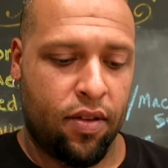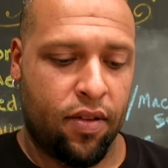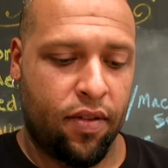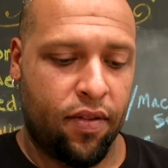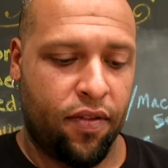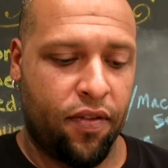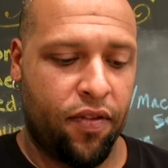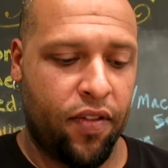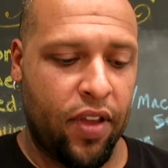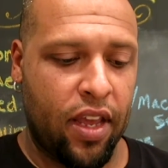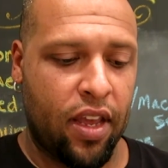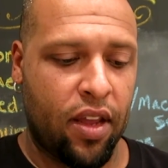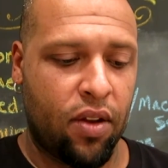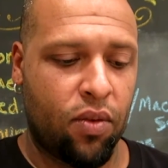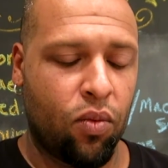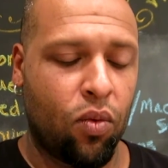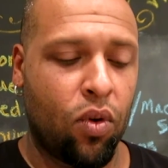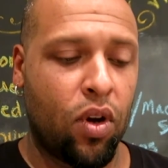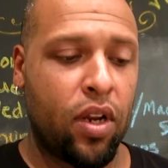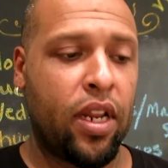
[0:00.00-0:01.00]
fit
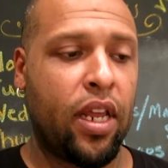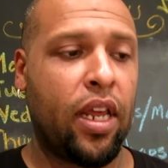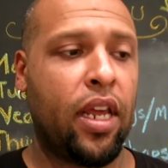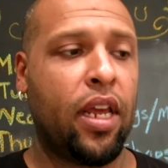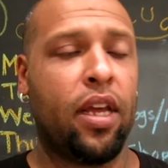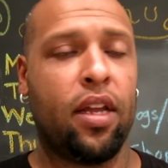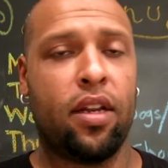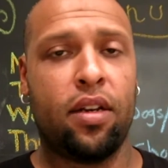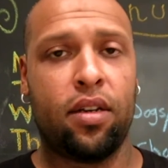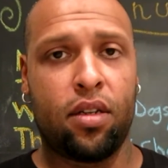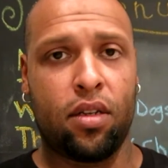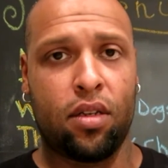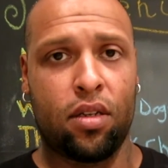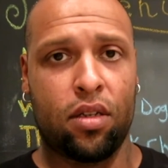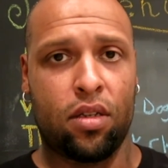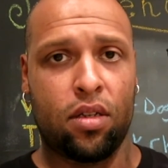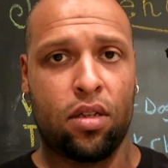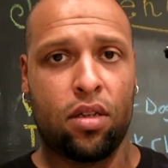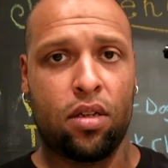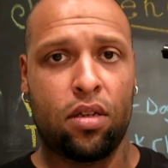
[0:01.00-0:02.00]
in one hand
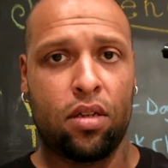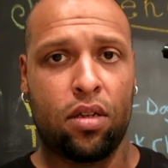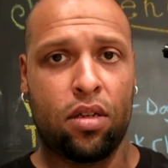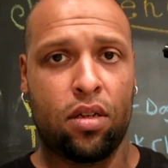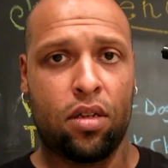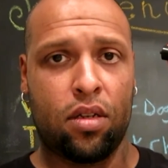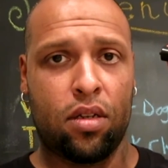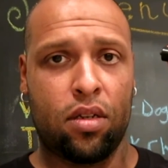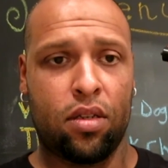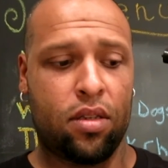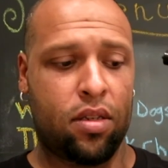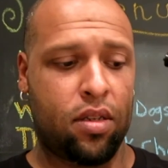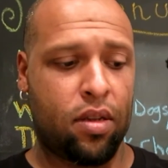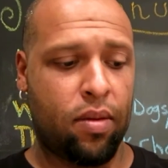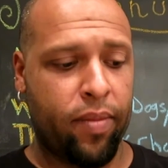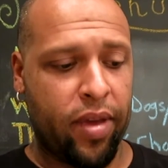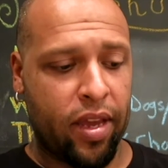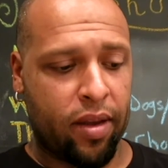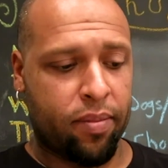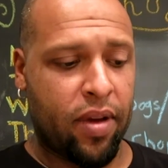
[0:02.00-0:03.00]
to
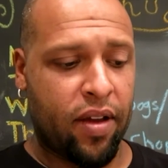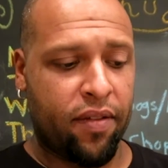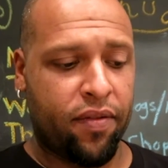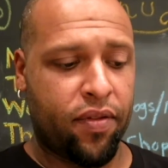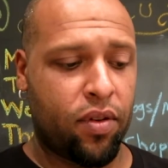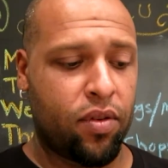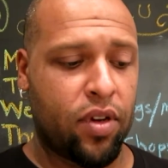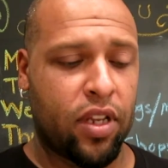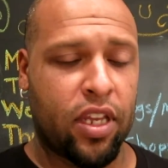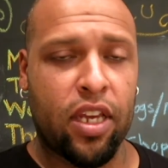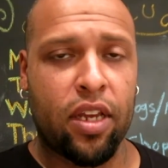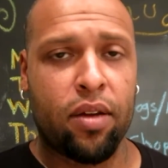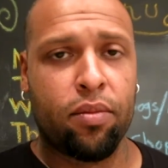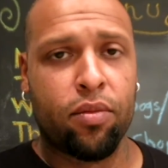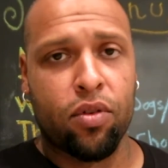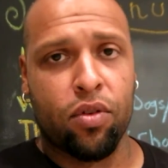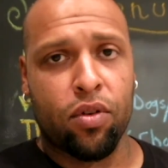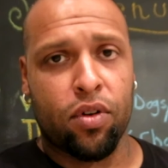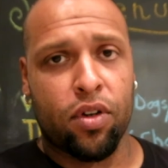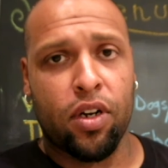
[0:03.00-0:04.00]
make my phone a
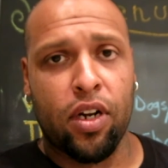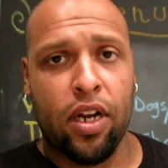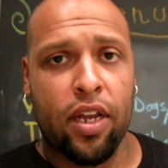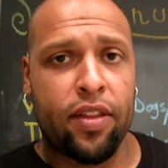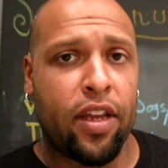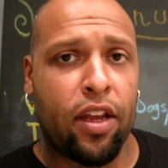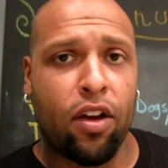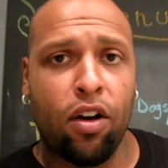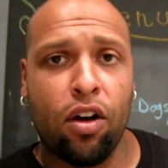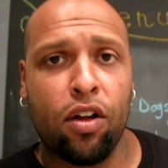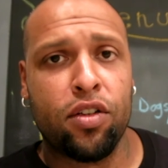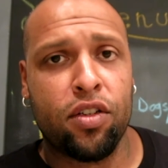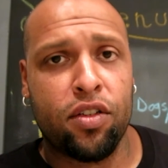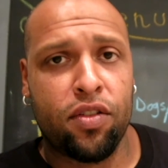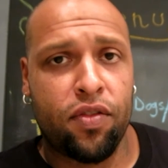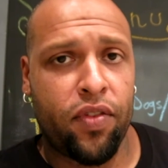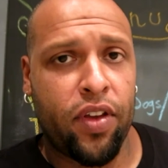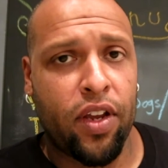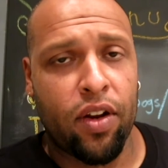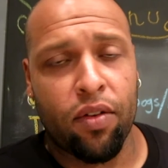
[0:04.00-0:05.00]
camcorder, and they all
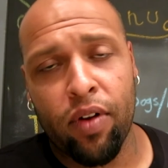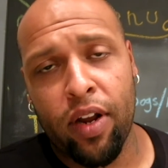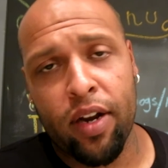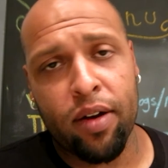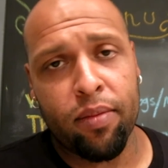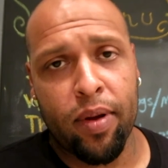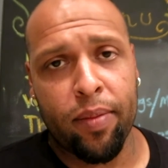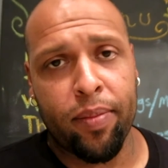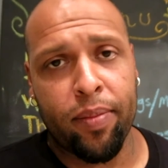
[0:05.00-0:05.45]
just fit right in my